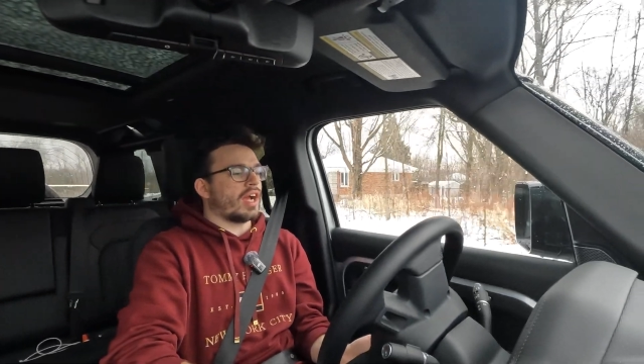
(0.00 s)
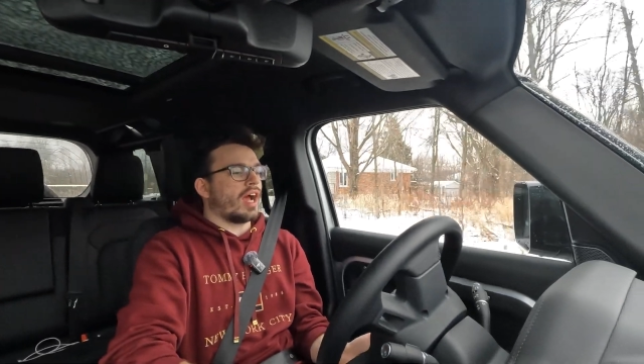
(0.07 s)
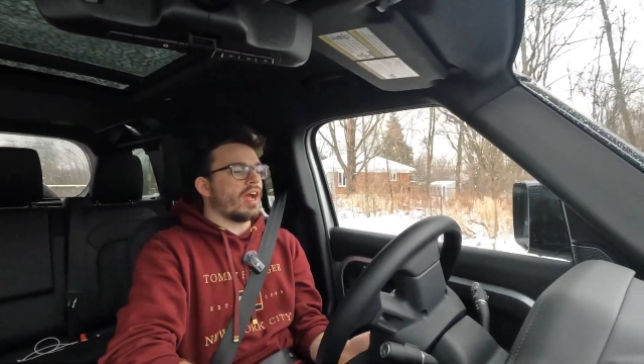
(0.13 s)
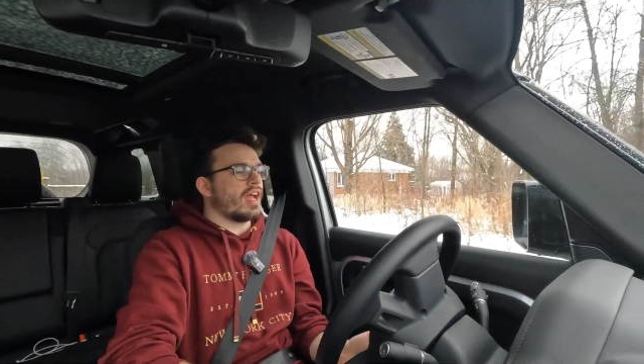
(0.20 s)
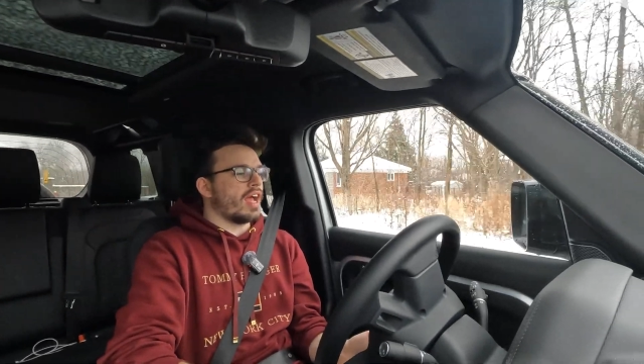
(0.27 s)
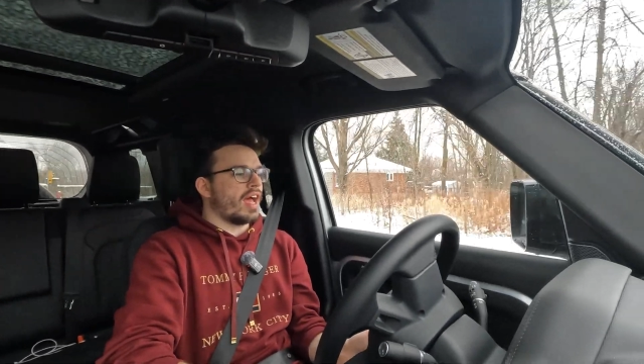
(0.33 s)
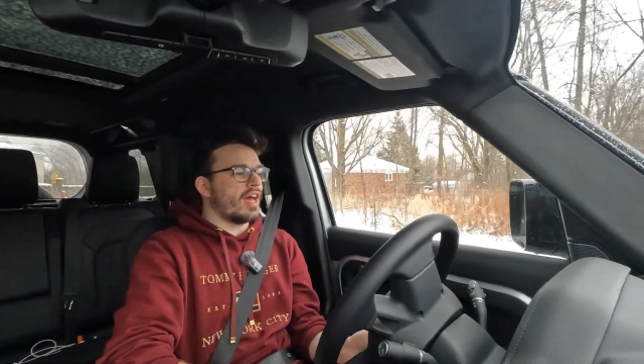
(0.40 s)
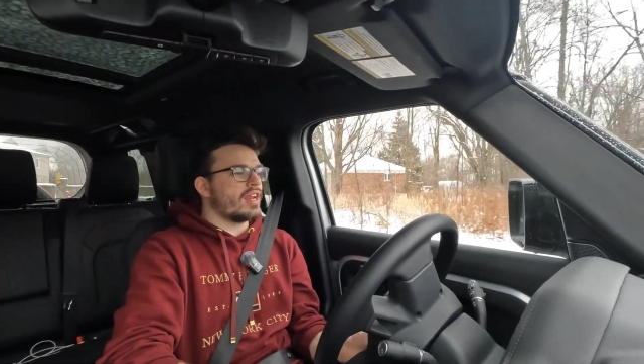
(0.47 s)
I
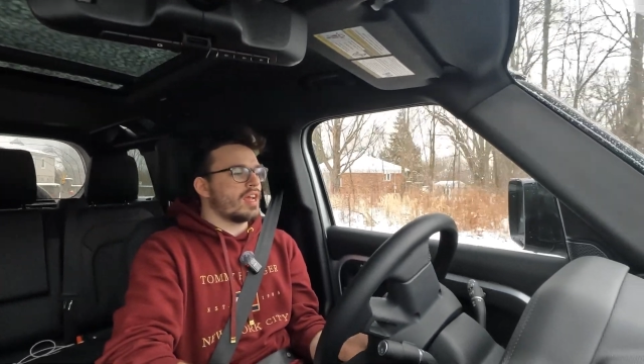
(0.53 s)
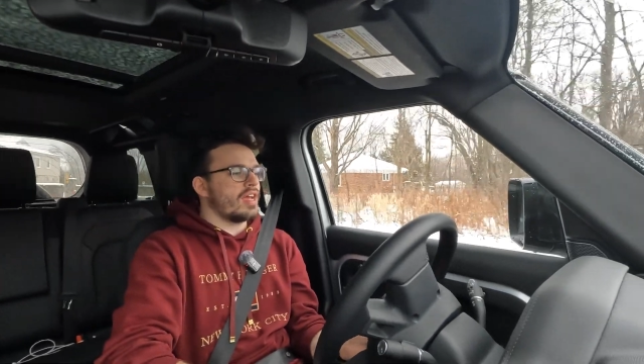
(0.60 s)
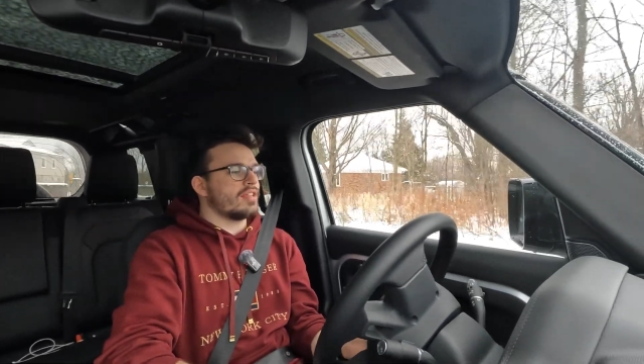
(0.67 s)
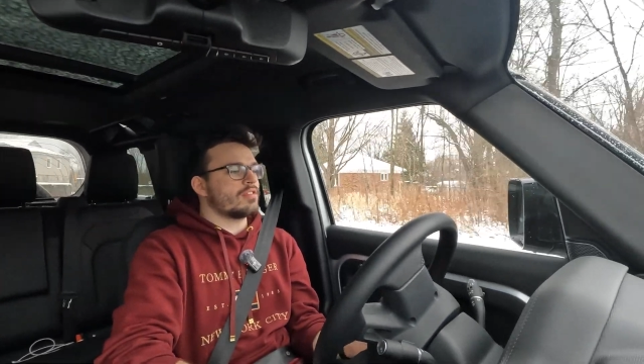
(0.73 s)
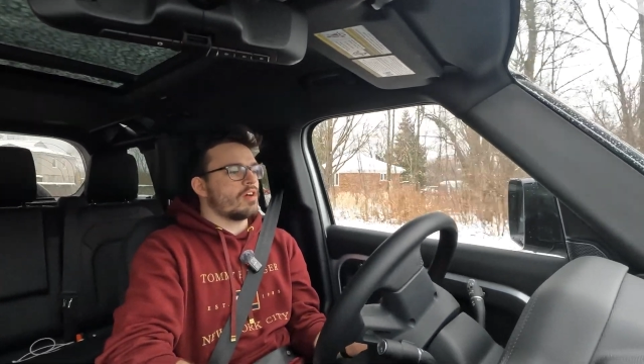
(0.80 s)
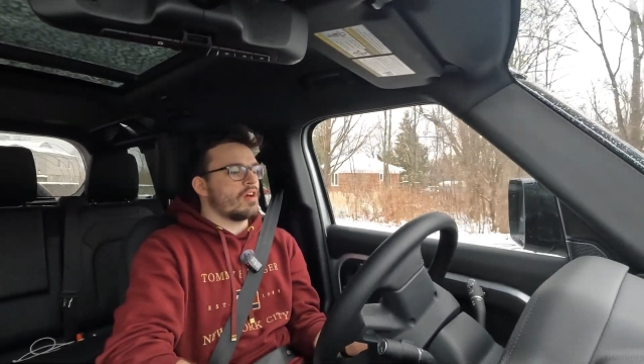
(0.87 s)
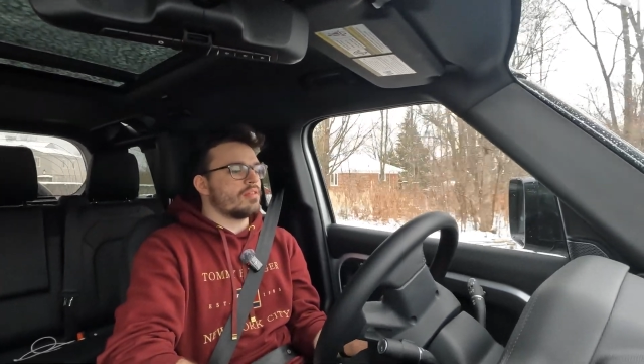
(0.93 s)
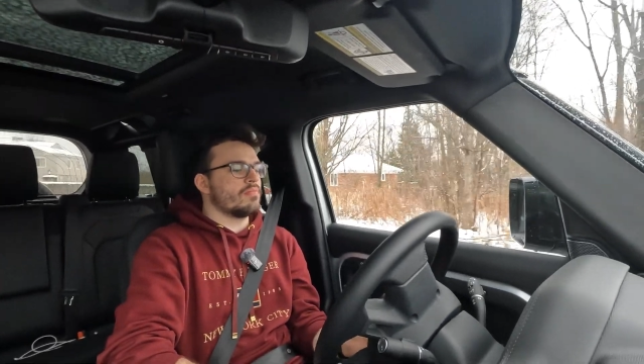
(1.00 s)
had a
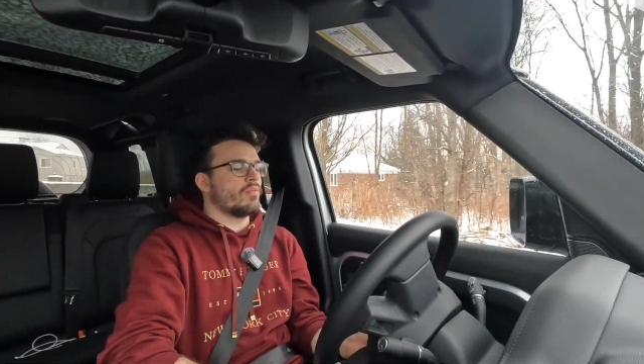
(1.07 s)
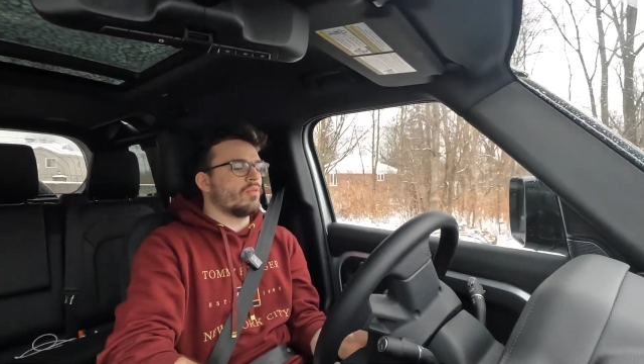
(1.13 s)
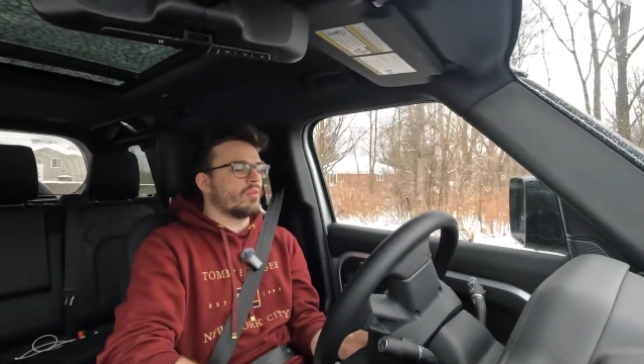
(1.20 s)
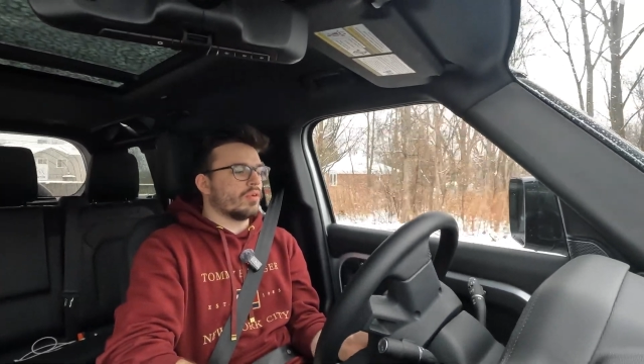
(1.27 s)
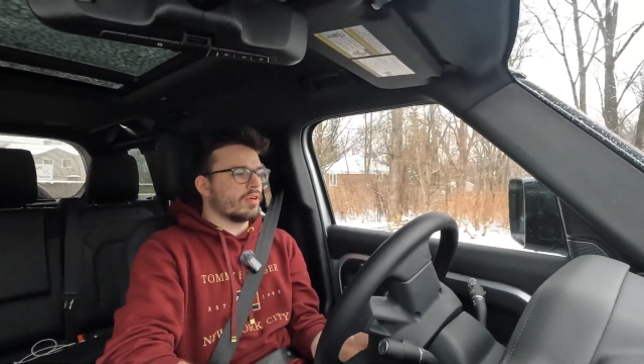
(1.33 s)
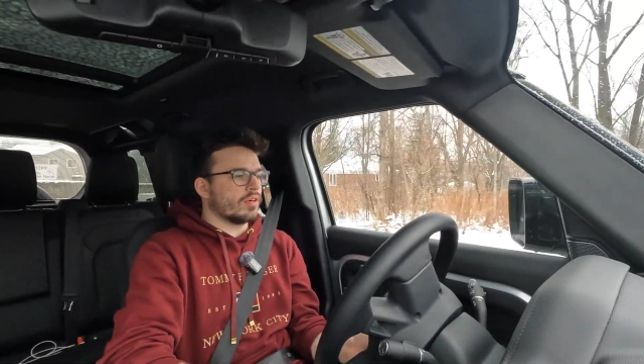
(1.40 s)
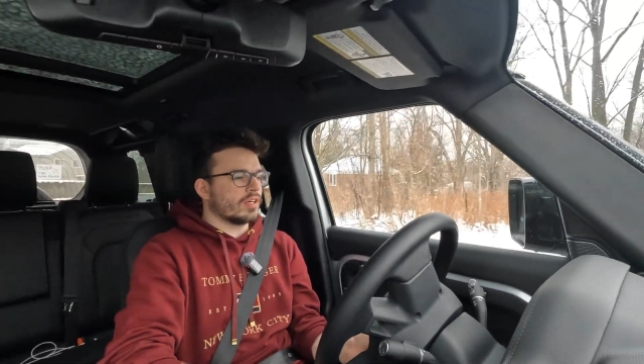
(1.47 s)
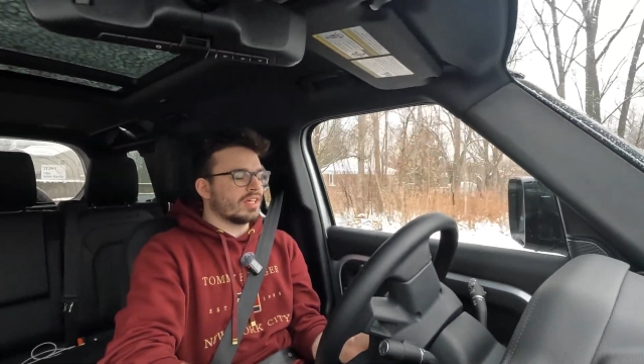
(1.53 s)
ton
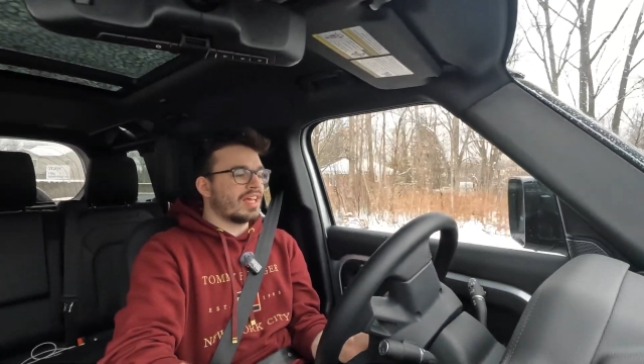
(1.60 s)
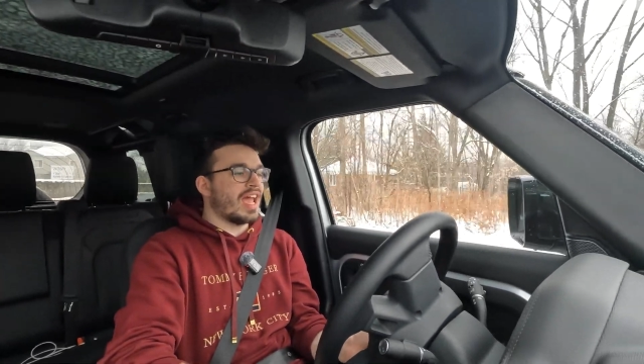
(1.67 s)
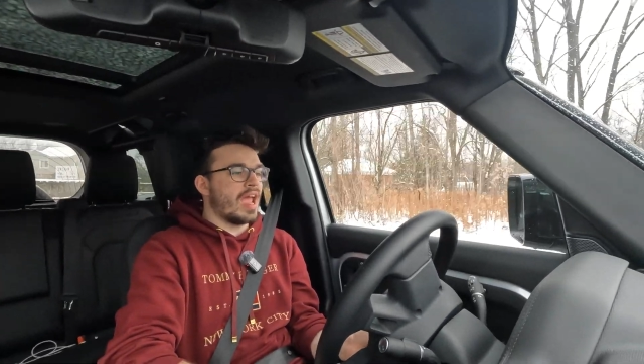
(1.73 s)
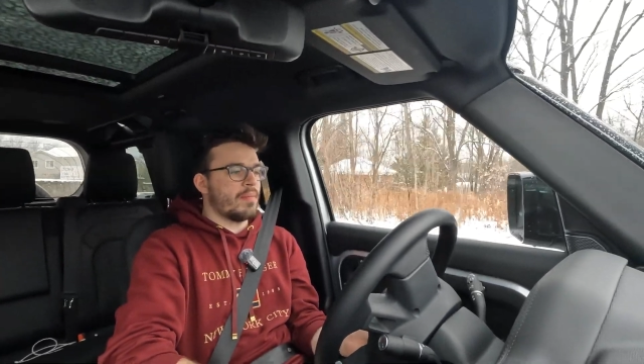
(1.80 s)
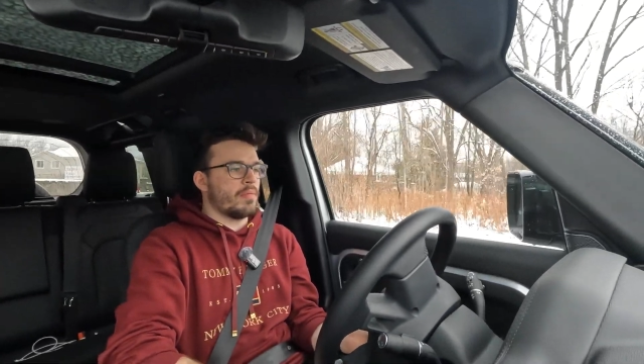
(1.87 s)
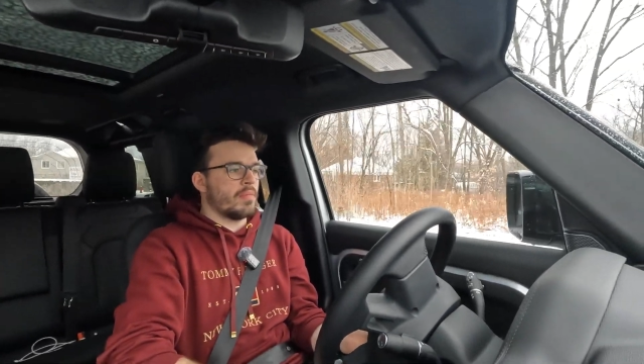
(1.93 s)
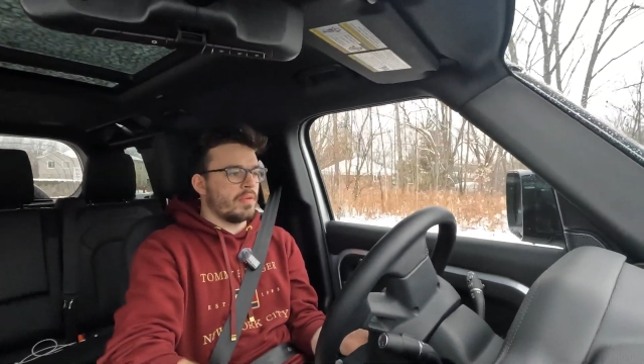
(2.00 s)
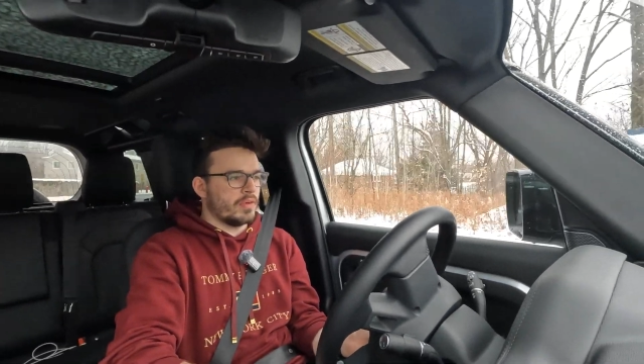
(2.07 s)
more
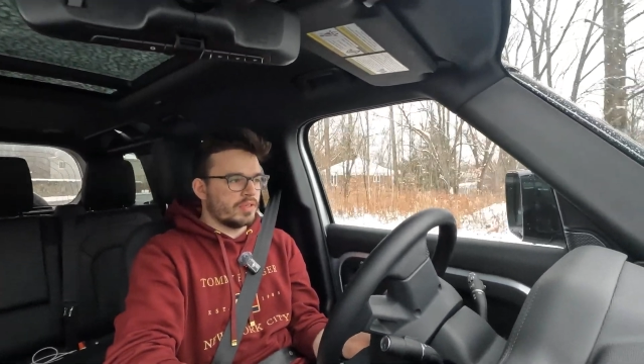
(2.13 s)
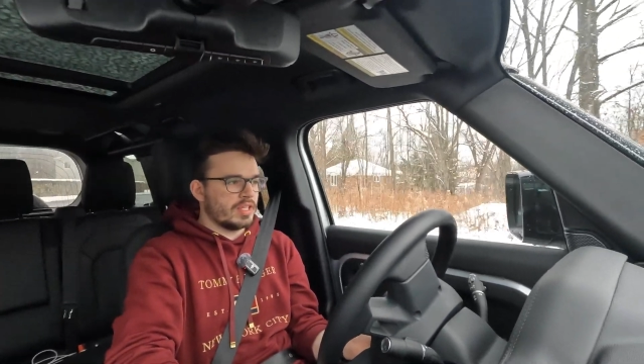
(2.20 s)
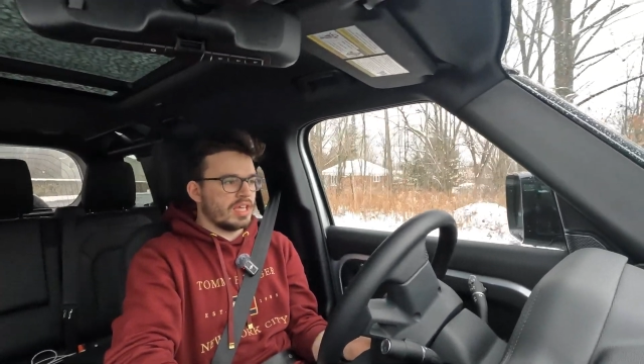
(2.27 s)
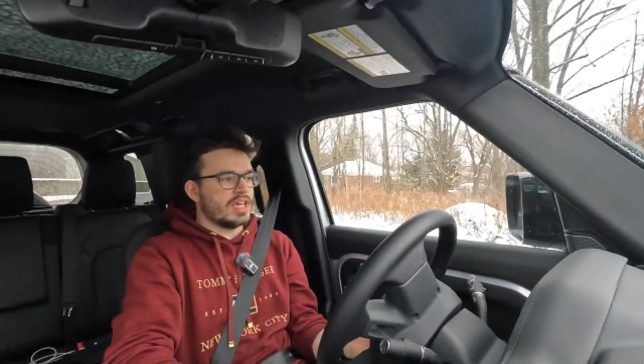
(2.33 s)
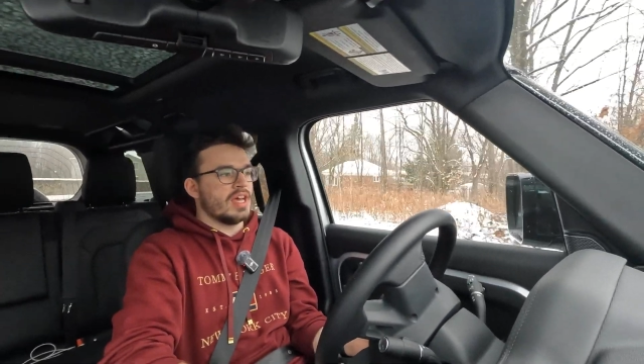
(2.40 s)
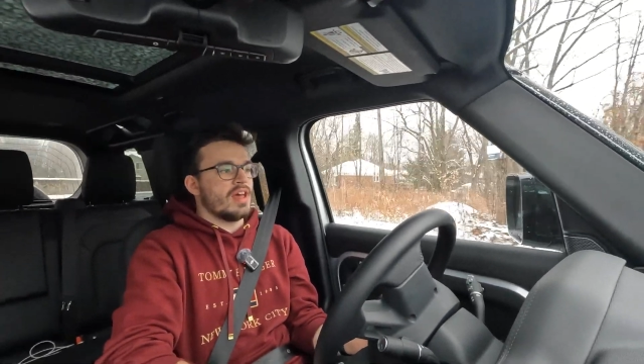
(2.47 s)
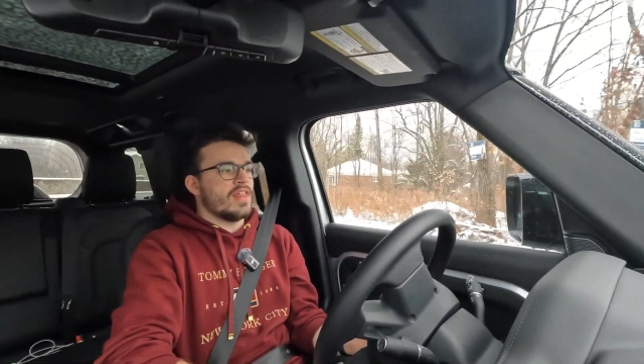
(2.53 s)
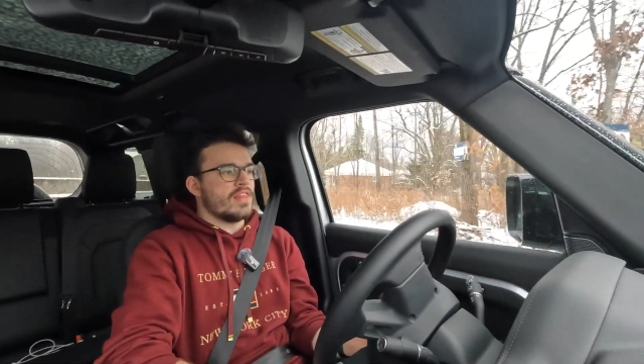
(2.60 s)

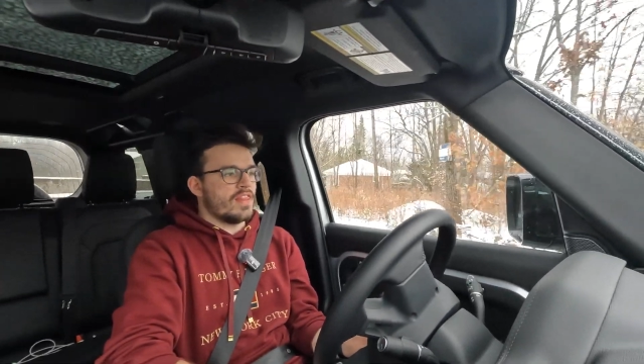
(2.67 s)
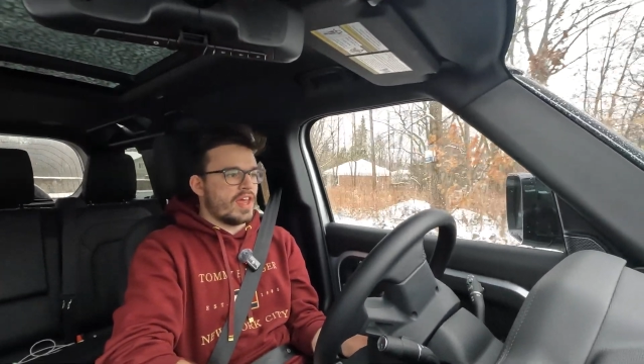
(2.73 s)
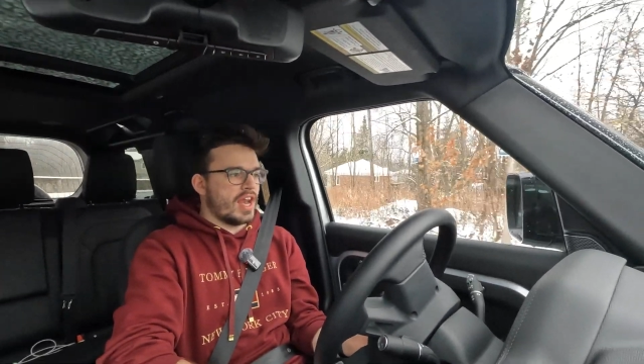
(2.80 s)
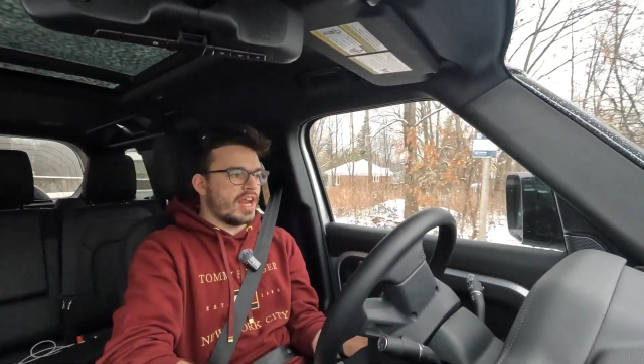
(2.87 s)
capability than